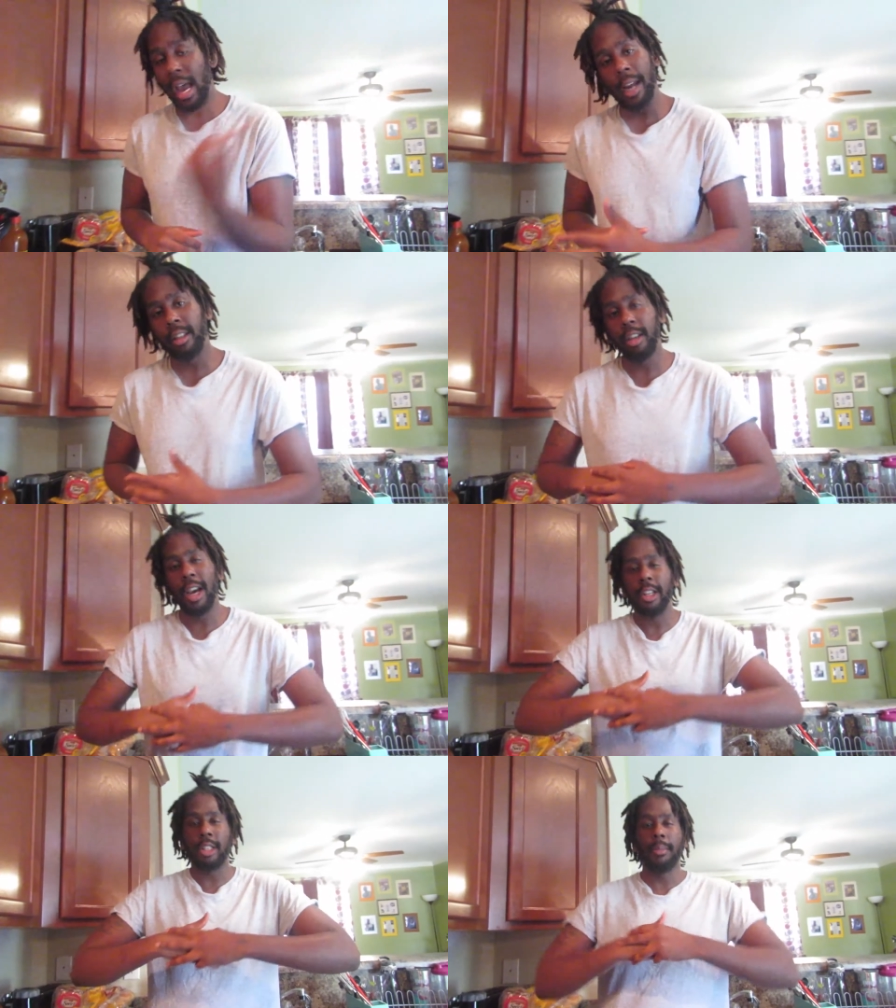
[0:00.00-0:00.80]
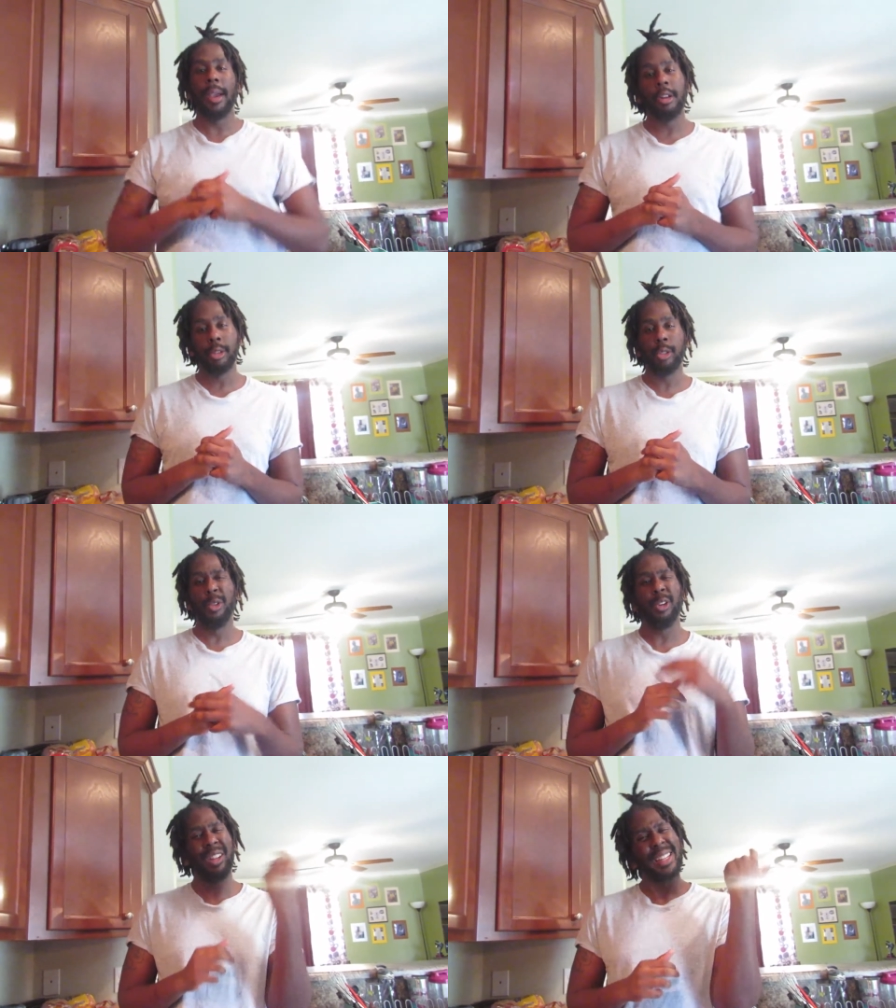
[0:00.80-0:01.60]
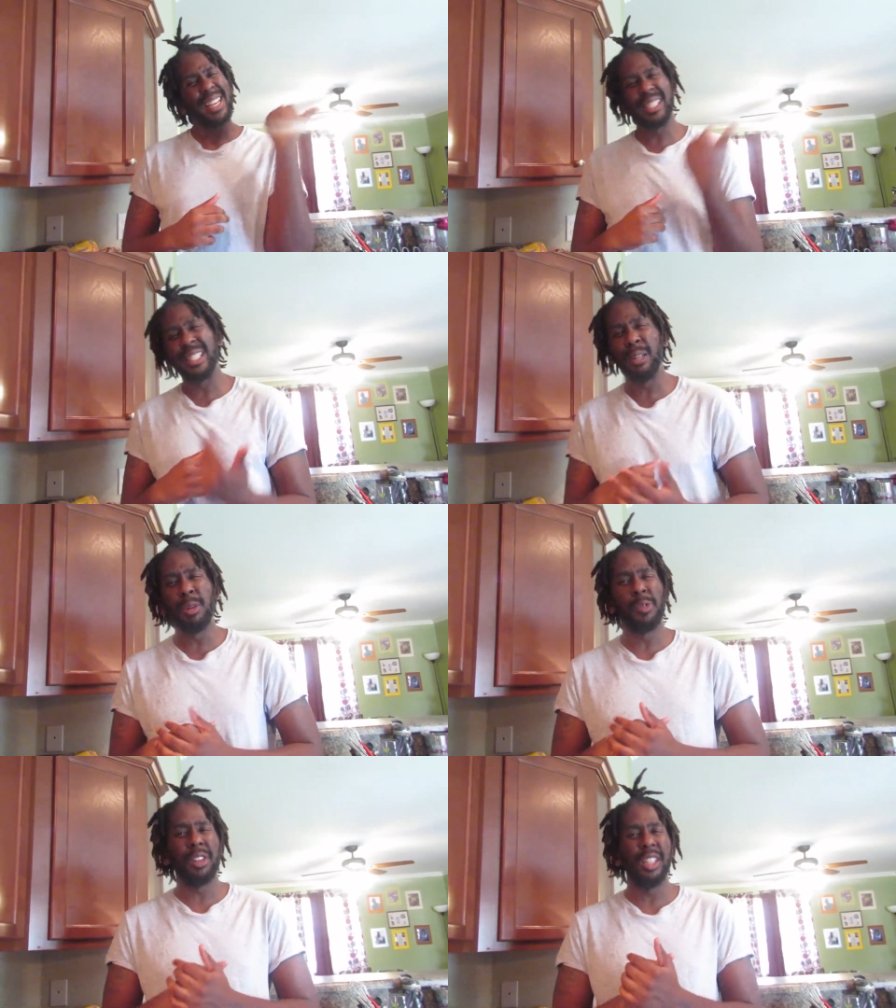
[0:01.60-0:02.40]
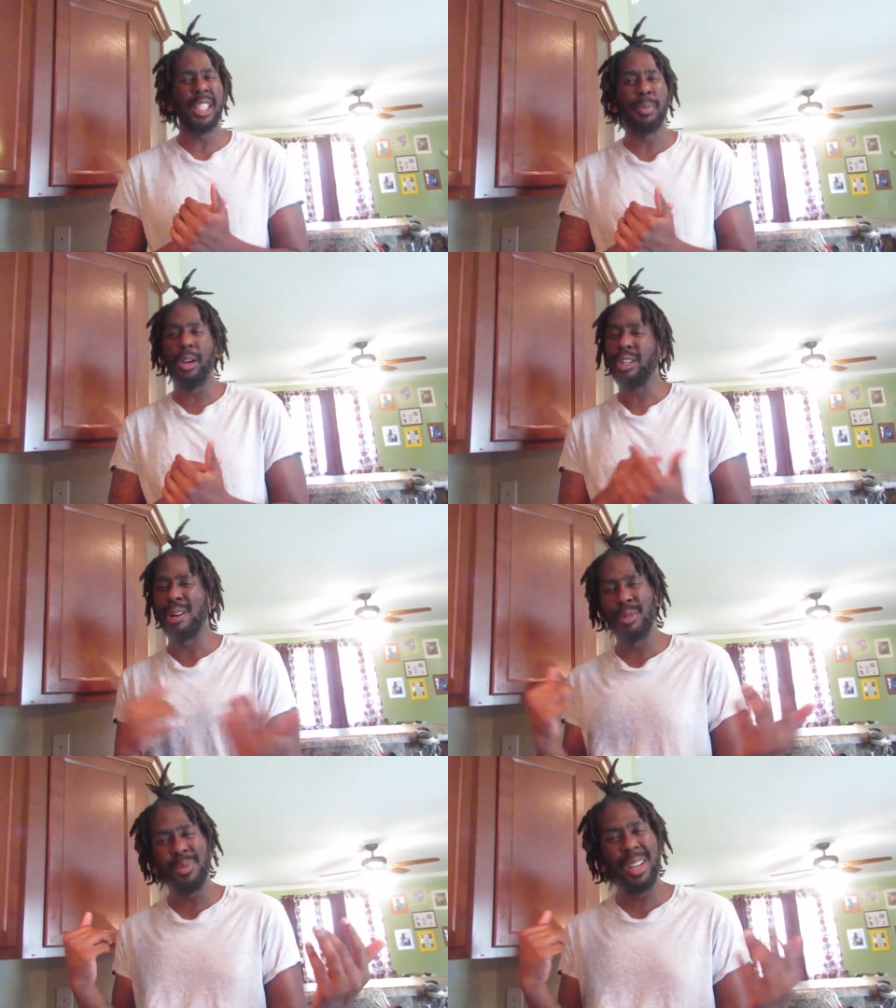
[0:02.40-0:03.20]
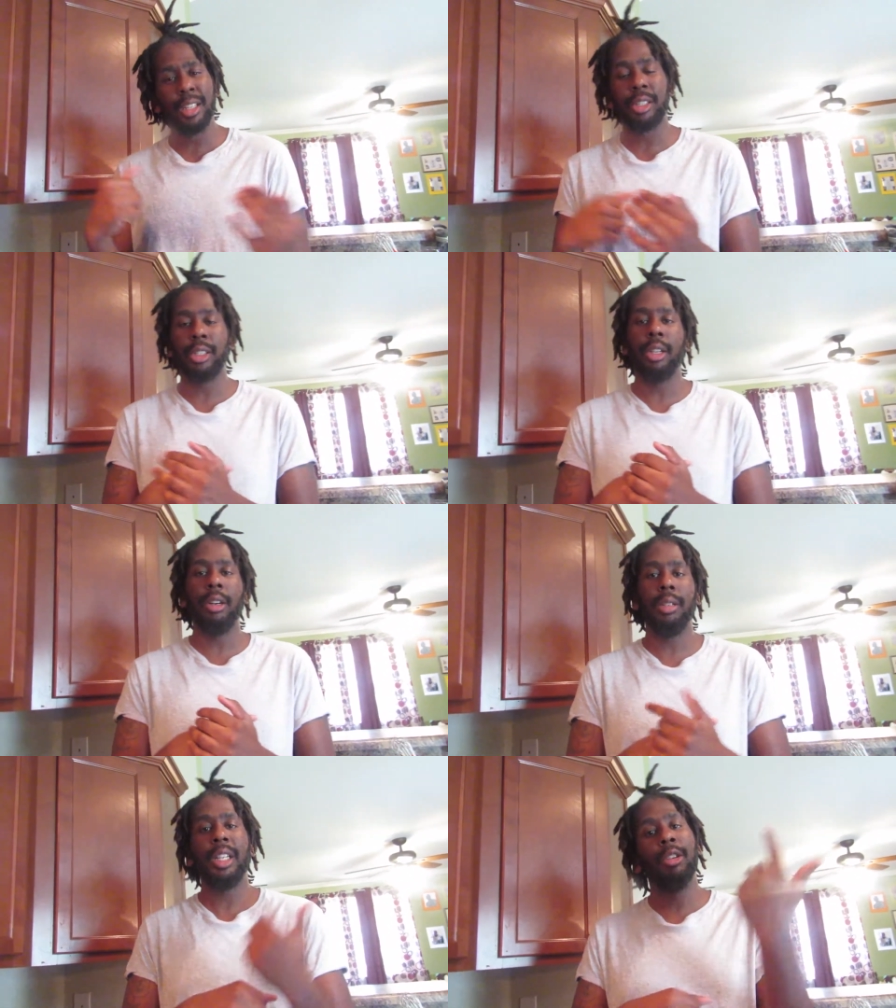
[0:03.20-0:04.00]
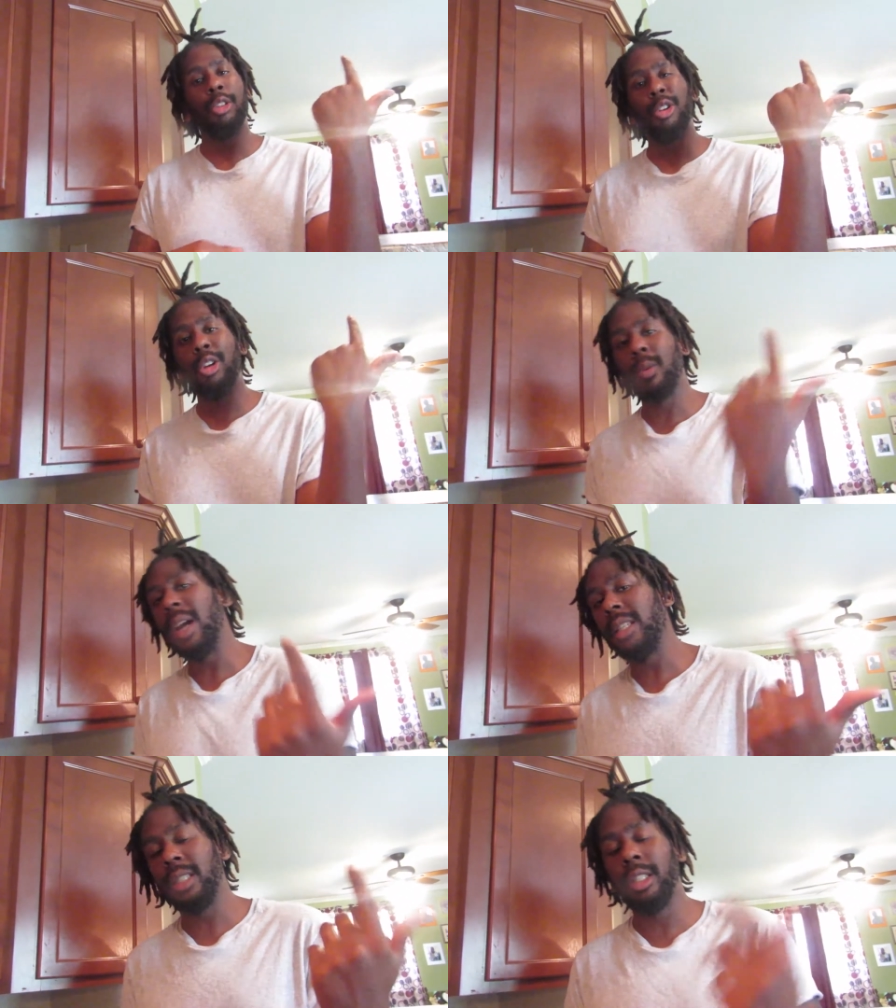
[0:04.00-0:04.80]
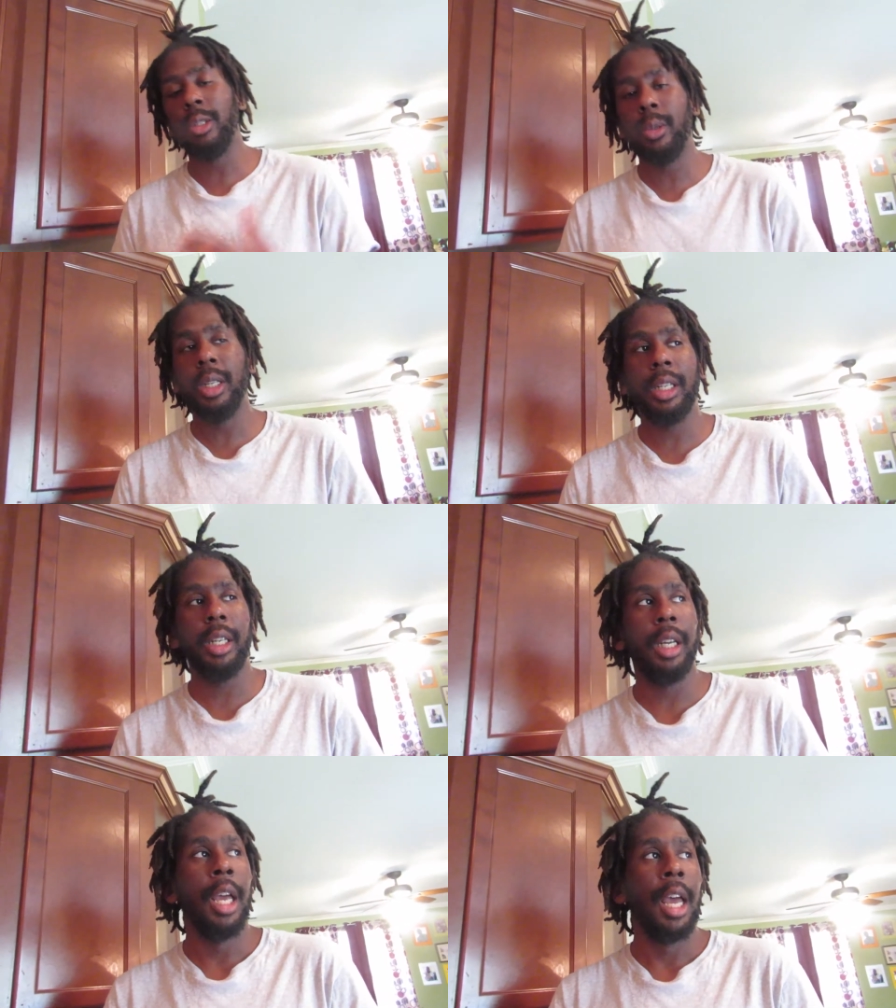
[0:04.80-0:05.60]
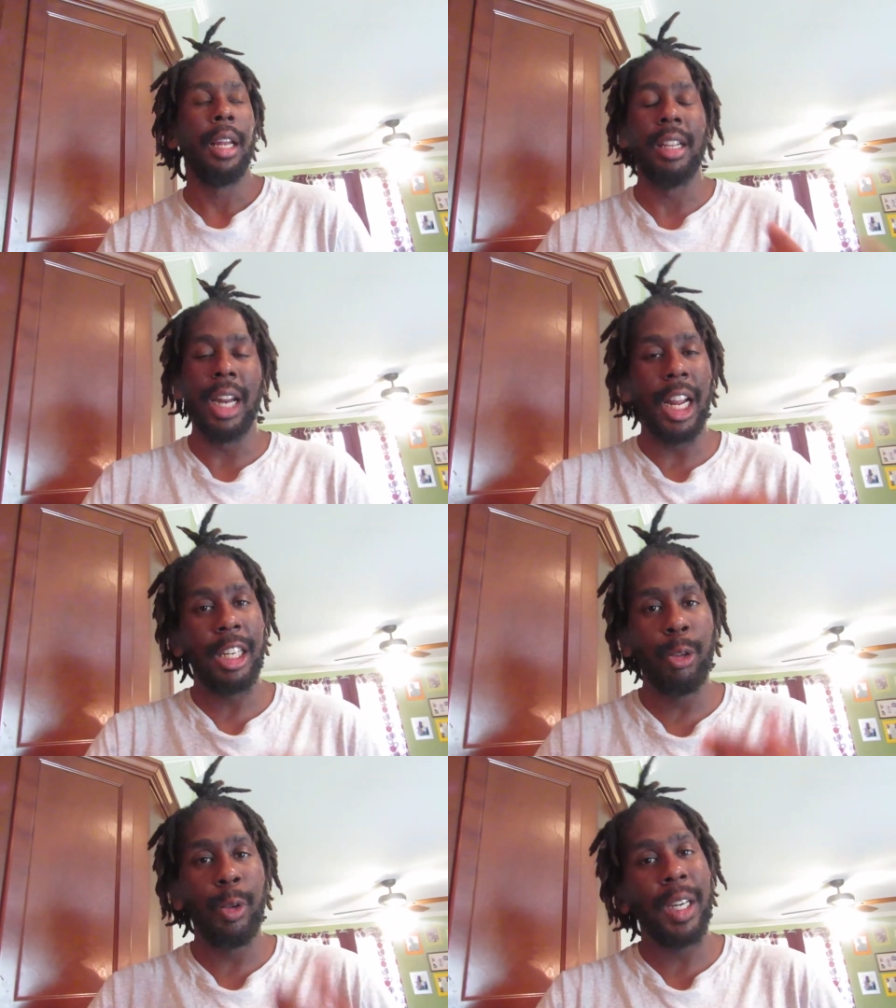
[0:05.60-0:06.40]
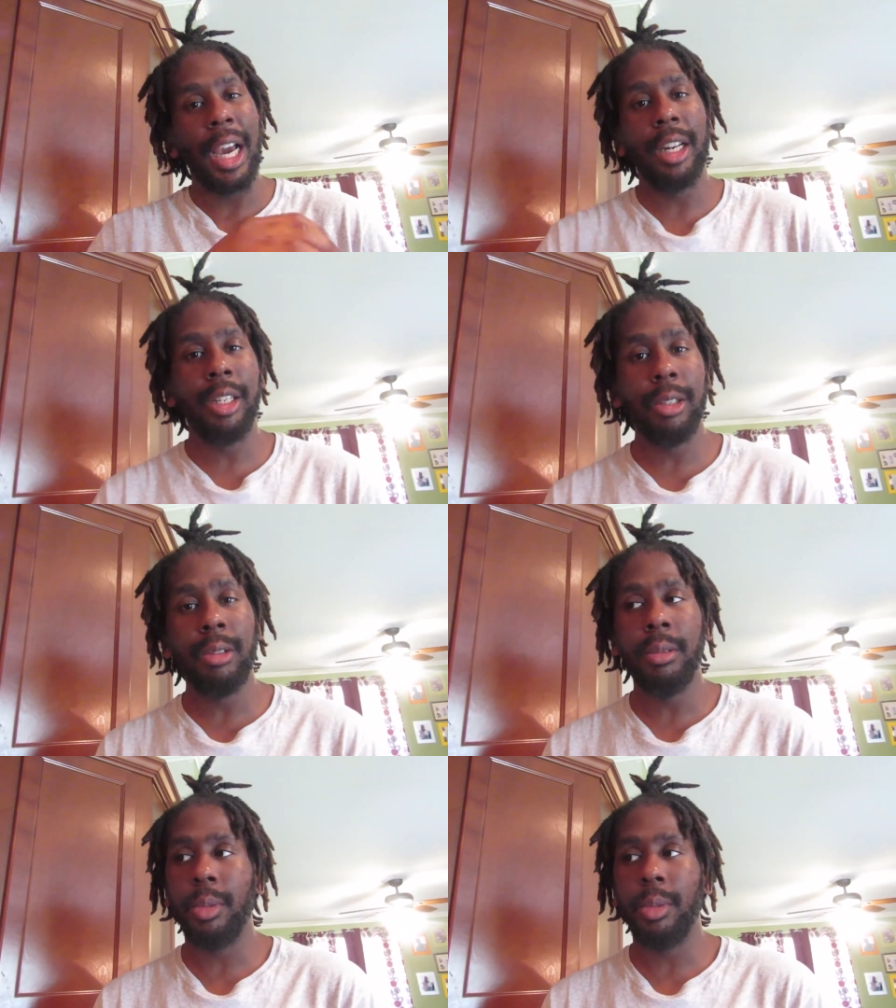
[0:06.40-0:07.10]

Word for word: after you add your tomatoes to it, you're going to let that simmer for at least about a couple minutes or so. Then you're going to throw your rice into it, then let that do what we got to do.